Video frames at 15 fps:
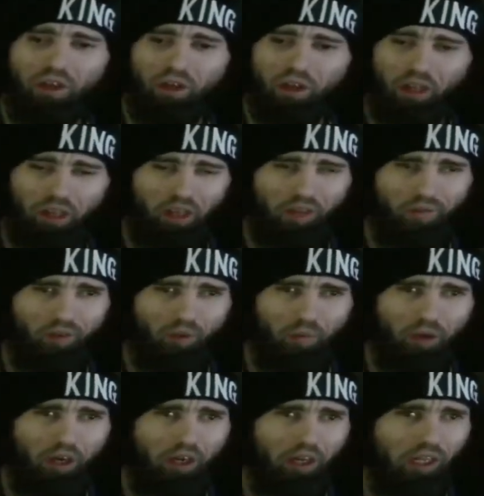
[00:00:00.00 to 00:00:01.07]
that they've
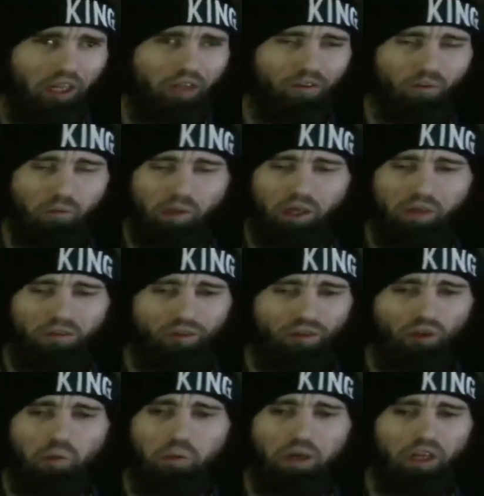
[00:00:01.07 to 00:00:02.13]
committed against me and
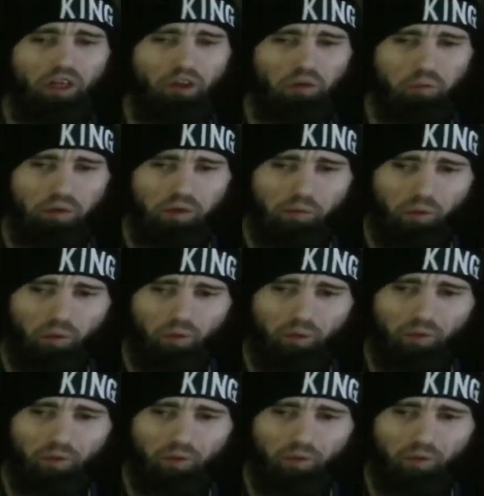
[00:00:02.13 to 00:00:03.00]
so many other people.